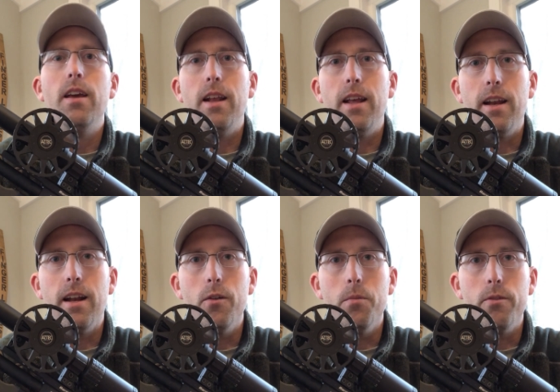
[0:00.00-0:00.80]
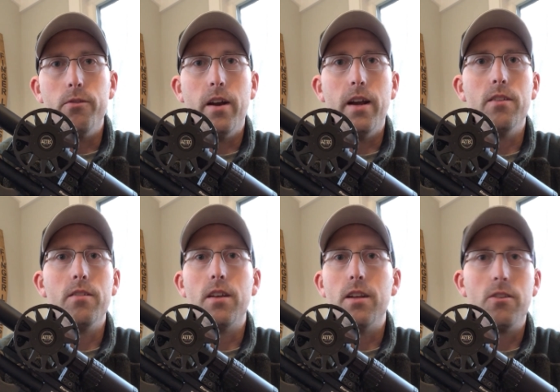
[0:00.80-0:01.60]
and hanging out with my
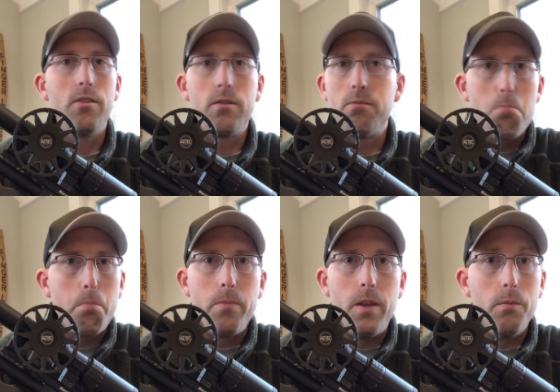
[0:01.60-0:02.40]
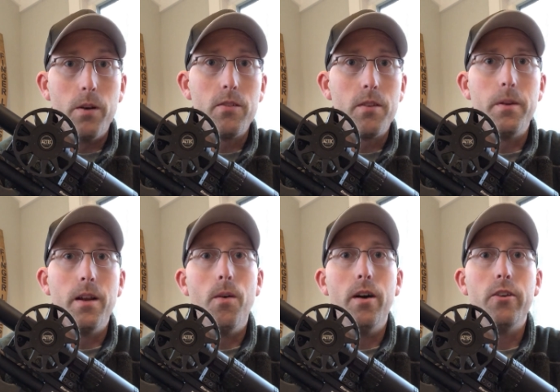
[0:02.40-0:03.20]
friends. And it just wasn't something
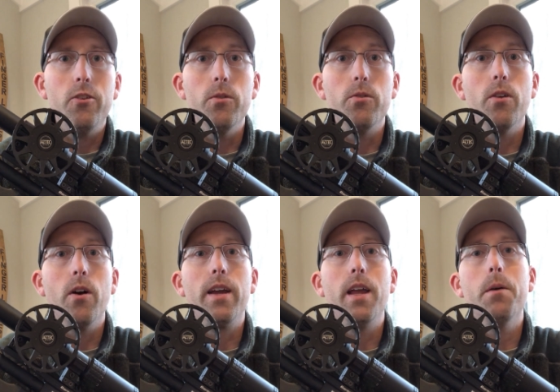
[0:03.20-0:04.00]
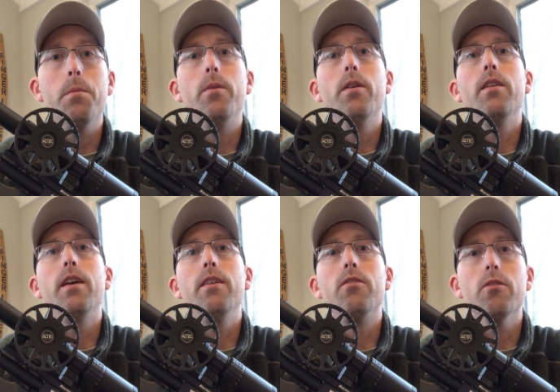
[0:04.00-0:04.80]
I wanted to do. So I came up with
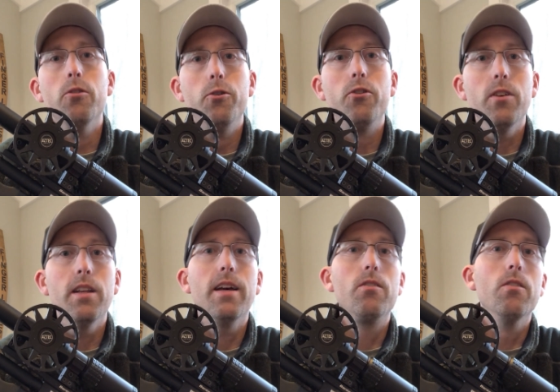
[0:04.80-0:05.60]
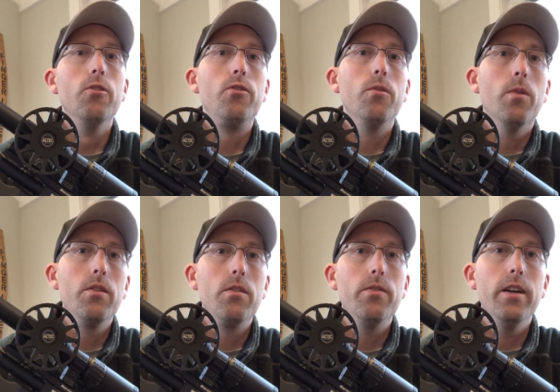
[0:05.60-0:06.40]
a solution. And that solution
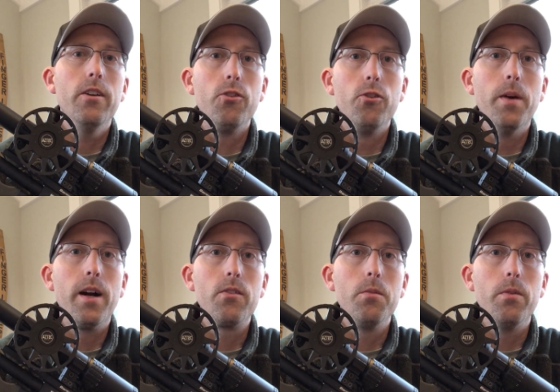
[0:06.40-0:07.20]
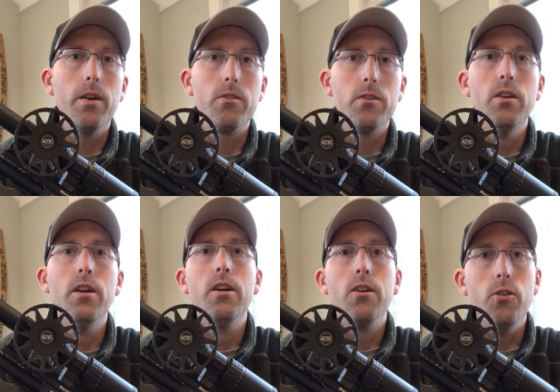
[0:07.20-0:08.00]
was to find a shoebox compressor
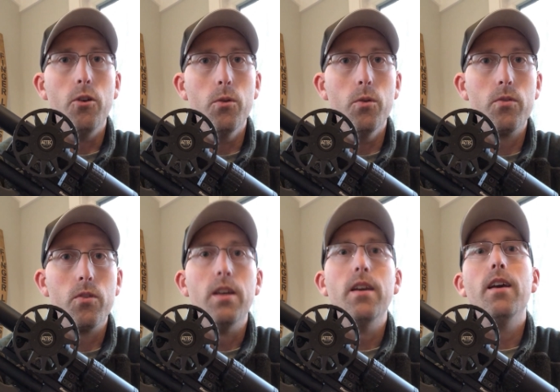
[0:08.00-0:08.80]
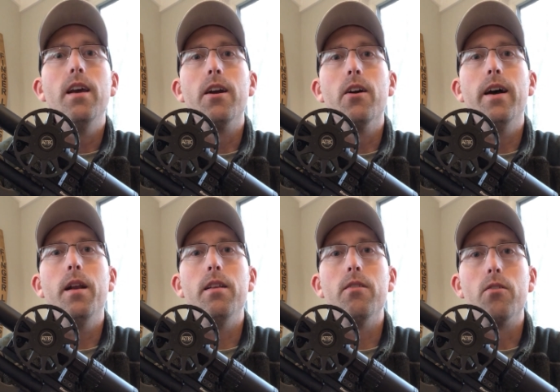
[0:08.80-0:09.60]
used and go ahead
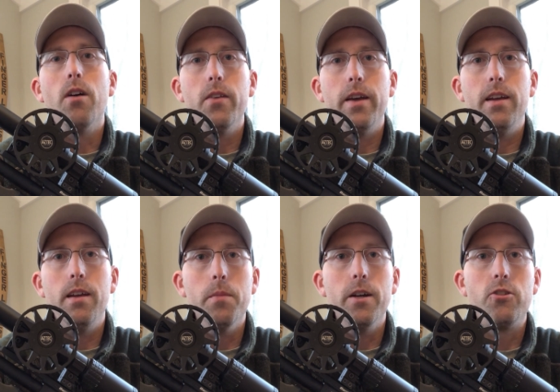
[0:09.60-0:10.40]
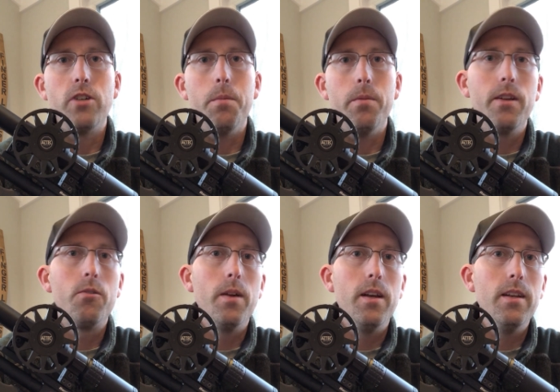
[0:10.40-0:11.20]
and install that in my shop. And
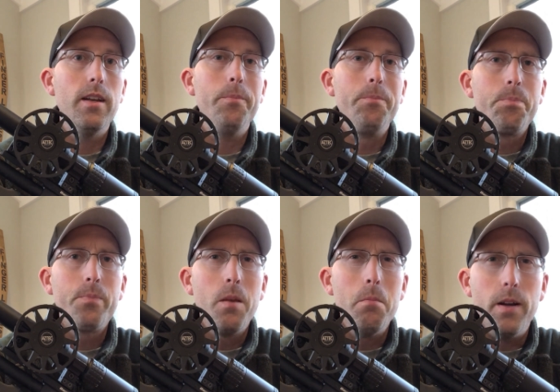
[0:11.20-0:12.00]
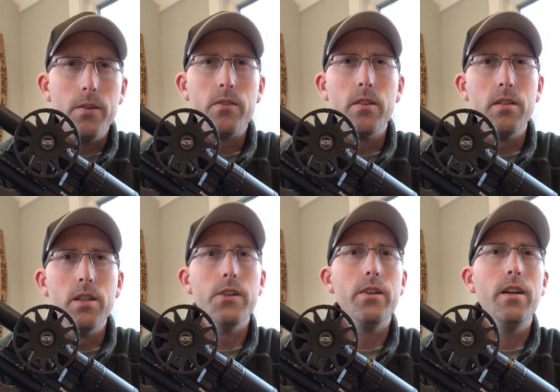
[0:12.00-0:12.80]
that's what I did. But I was still
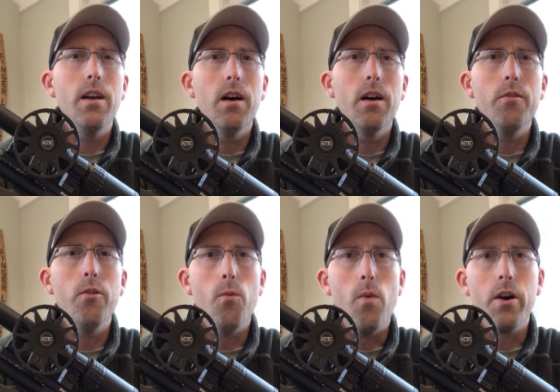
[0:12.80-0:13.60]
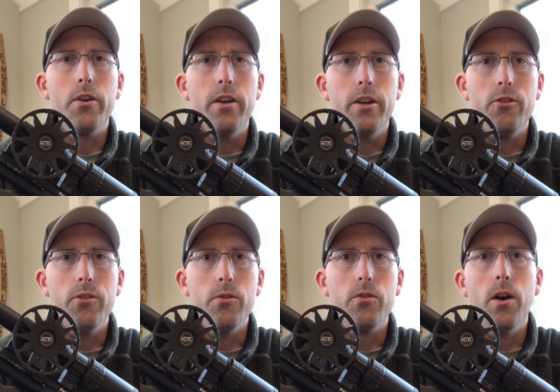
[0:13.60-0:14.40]
leery of the water
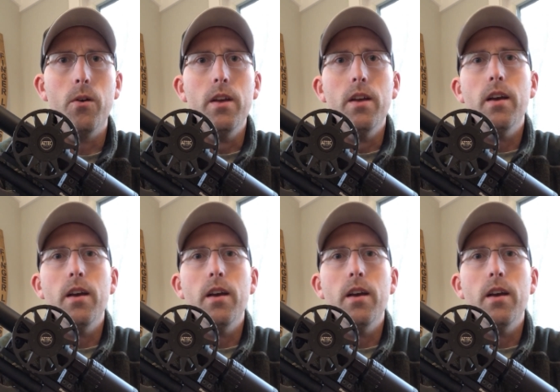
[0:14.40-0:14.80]
issue. So